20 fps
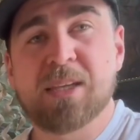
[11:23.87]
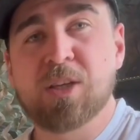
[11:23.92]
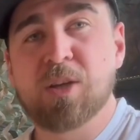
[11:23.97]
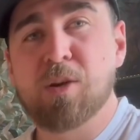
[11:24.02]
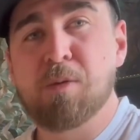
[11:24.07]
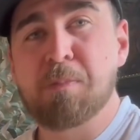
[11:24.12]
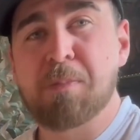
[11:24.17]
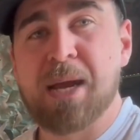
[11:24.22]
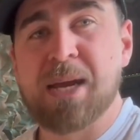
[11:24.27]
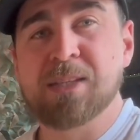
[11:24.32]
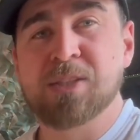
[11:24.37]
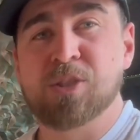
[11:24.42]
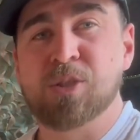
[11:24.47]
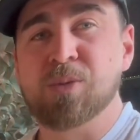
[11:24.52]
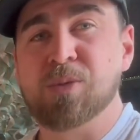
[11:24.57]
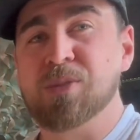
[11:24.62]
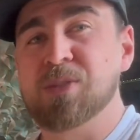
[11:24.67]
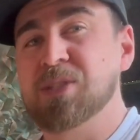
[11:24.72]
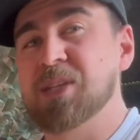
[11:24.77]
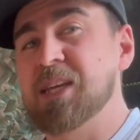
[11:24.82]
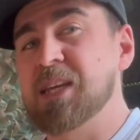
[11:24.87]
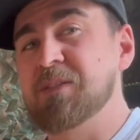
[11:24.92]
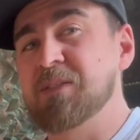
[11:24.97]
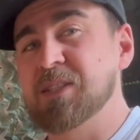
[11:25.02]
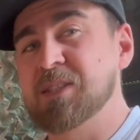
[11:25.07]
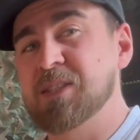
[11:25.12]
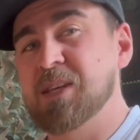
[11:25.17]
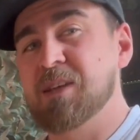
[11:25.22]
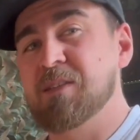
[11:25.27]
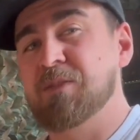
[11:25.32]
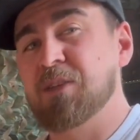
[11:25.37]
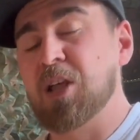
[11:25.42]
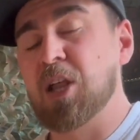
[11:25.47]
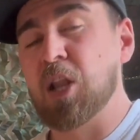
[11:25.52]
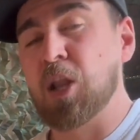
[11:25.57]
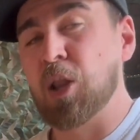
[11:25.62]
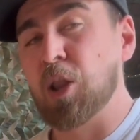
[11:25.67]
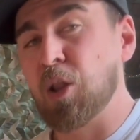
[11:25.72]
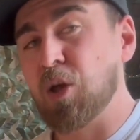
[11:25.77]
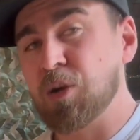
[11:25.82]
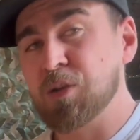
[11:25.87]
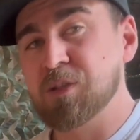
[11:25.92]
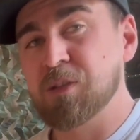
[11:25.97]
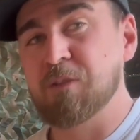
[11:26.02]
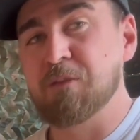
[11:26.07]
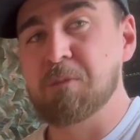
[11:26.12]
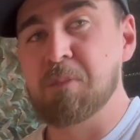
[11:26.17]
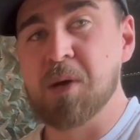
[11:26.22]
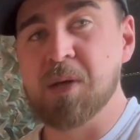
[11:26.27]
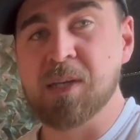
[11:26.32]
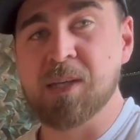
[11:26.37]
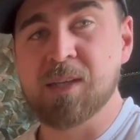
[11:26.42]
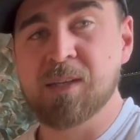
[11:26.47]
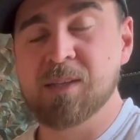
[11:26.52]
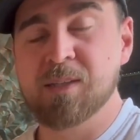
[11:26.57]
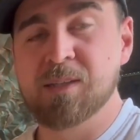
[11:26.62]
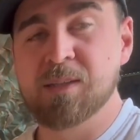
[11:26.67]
your own bands, you'll save yourself a lot of money,